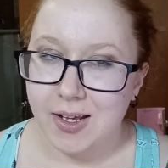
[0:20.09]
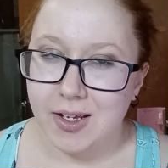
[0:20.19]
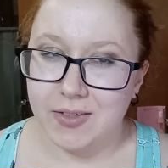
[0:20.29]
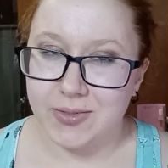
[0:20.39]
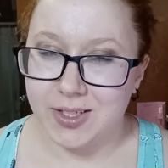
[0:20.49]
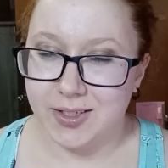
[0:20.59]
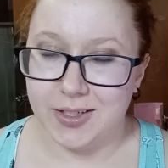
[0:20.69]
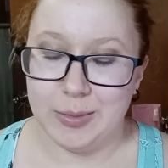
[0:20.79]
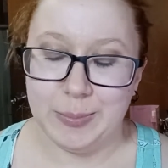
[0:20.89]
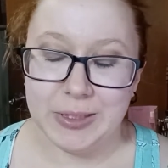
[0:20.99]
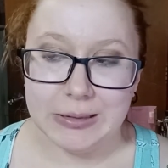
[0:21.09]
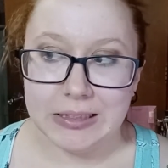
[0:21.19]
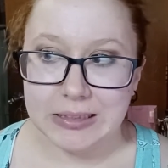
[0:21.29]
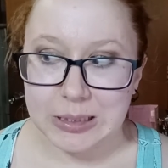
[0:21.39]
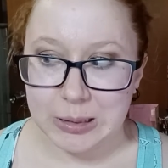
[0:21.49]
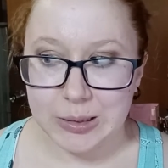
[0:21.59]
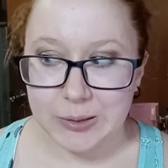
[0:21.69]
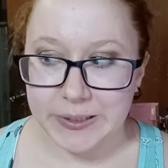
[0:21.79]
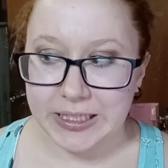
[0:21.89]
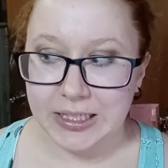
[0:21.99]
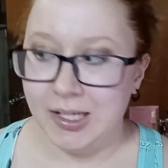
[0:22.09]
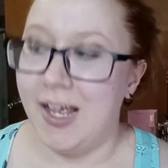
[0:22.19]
If not, I am really sorry.